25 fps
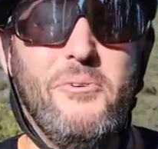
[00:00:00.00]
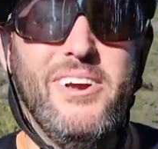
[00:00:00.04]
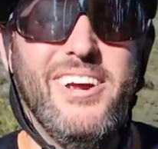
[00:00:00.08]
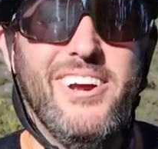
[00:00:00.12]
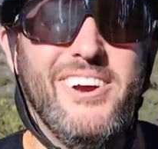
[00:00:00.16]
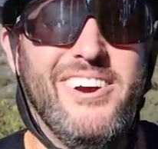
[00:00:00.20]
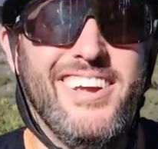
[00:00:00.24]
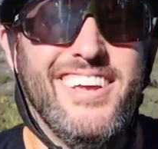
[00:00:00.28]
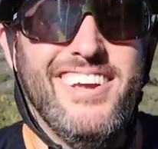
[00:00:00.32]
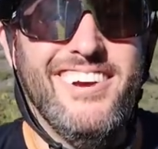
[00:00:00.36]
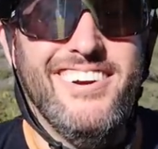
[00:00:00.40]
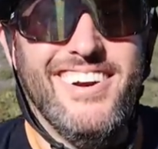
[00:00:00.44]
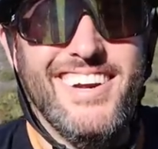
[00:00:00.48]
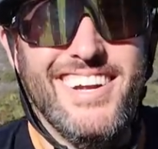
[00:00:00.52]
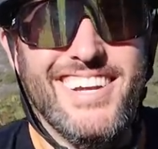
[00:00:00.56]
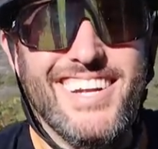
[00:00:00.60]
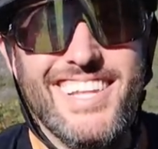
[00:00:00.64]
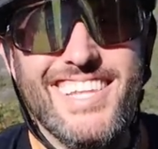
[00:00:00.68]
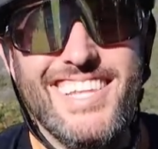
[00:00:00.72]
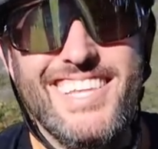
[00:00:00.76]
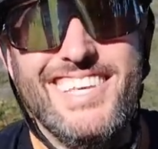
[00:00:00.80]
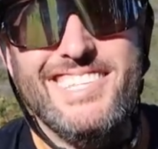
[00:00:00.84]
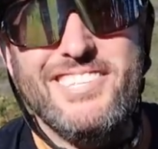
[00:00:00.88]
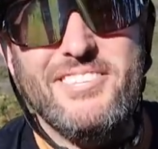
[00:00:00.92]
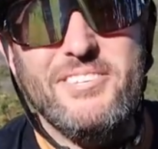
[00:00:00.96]
we are here in
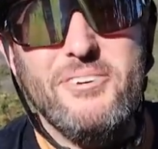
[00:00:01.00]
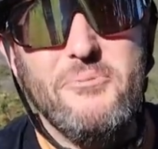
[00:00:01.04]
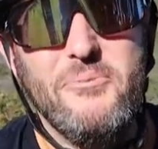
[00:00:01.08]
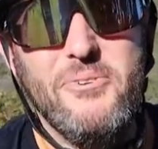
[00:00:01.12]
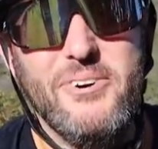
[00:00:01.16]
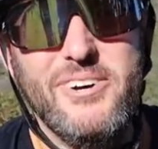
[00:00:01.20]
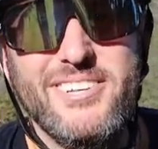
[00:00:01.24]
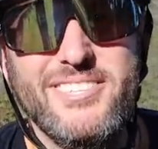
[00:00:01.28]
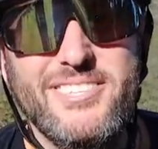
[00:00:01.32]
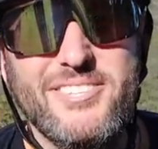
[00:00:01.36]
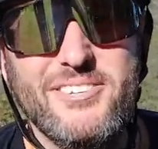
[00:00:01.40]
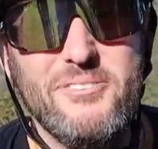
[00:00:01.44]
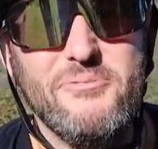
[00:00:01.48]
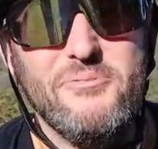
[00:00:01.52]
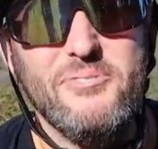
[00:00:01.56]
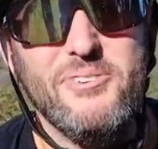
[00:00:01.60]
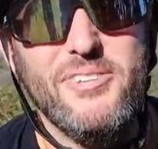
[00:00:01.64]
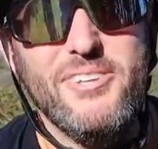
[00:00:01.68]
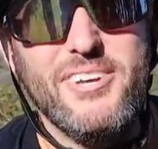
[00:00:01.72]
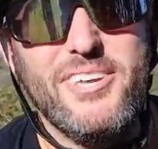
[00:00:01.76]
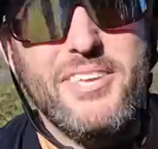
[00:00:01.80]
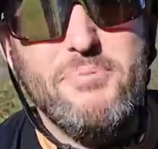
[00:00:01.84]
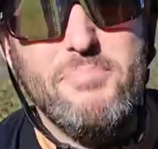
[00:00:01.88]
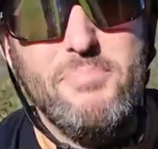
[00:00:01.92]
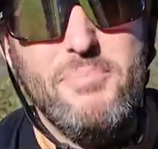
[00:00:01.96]
Aliso Woods
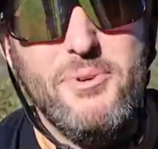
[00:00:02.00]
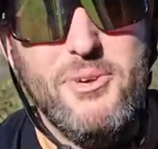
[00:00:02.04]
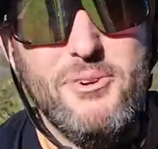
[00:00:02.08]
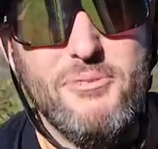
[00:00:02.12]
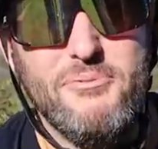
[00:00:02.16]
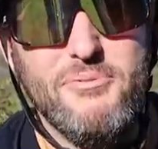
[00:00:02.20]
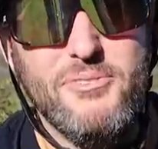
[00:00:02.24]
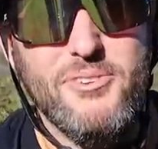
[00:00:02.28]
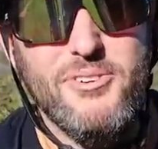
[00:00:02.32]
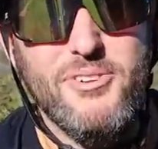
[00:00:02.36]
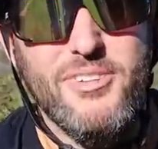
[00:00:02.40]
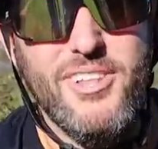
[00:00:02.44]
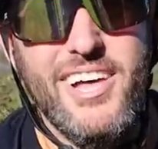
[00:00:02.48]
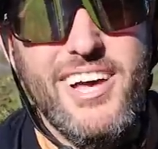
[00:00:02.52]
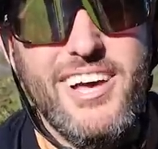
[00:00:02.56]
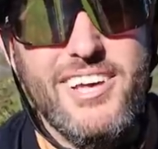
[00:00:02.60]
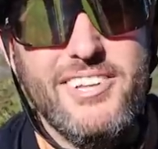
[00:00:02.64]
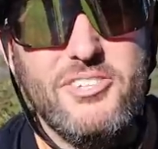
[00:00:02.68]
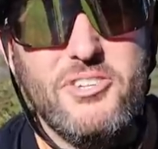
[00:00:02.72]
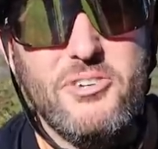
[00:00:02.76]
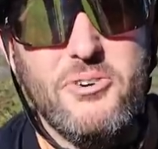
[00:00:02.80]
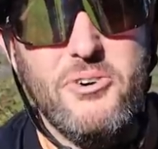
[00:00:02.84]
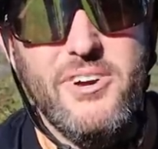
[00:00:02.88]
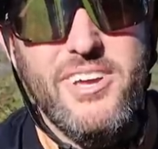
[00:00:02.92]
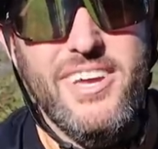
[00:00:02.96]
overlooking beautiful uh,
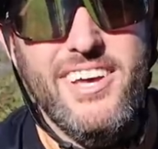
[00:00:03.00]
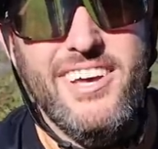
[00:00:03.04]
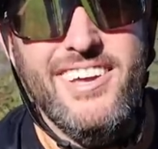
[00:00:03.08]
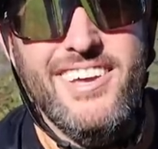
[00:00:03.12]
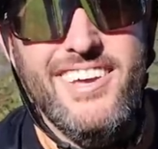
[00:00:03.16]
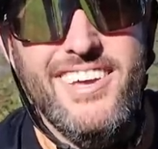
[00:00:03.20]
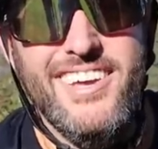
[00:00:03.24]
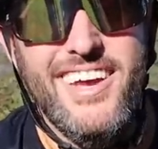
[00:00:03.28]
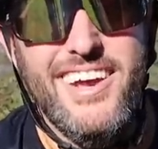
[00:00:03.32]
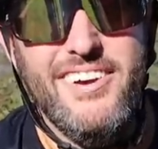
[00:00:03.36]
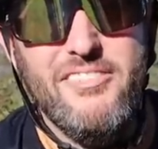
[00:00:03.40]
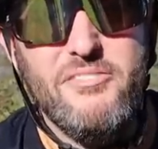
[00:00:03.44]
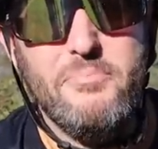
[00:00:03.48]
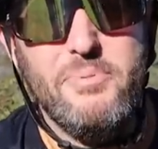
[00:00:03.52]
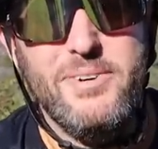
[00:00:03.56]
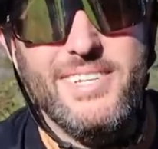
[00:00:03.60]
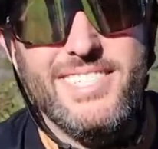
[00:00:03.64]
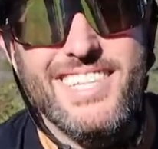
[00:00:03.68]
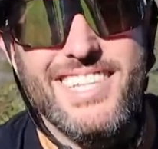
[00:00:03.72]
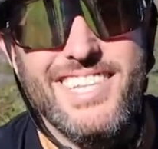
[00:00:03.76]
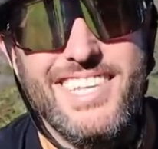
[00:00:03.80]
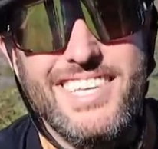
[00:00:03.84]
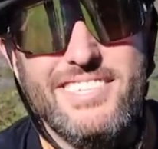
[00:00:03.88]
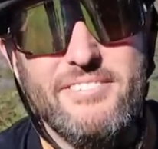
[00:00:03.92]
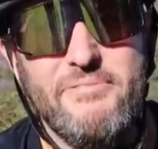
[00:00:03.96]
Cholla,
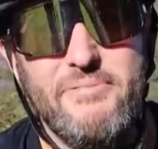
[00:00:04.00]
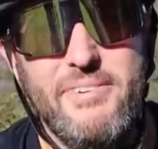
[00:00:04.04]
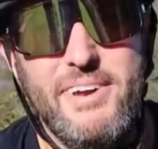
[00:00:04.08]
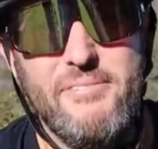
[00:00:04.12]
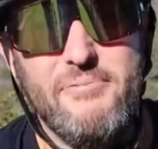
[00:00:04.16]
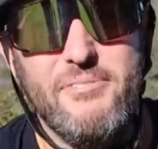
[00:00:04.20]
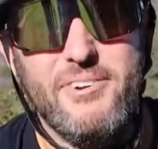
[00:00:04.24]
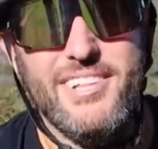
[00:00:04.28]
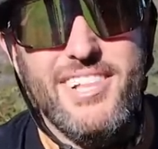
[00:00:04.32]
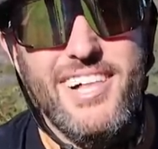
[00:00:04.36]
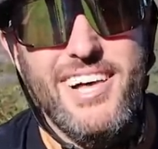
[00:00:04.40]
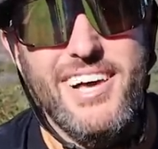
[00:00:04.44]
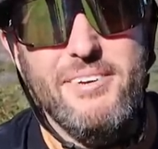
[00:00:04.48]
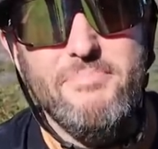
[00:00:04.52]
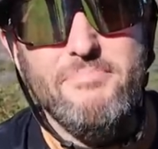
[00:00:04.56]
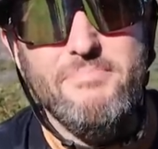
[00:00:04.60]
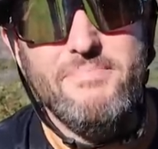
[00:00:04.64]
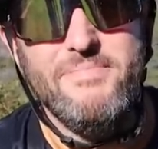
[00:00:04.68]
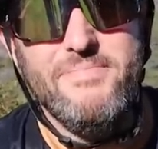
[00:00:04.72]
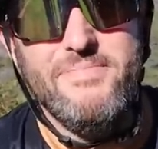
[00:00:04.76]
everybody's least favorite climb.